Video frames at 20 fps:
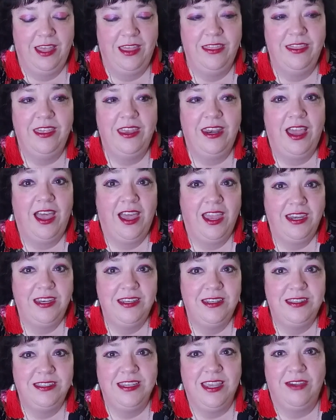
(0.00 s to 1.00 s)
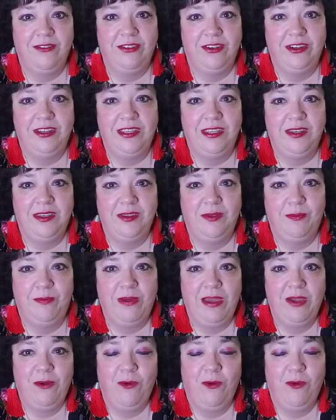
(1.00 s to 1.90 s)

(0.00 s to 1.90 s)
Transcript: that I discovered it by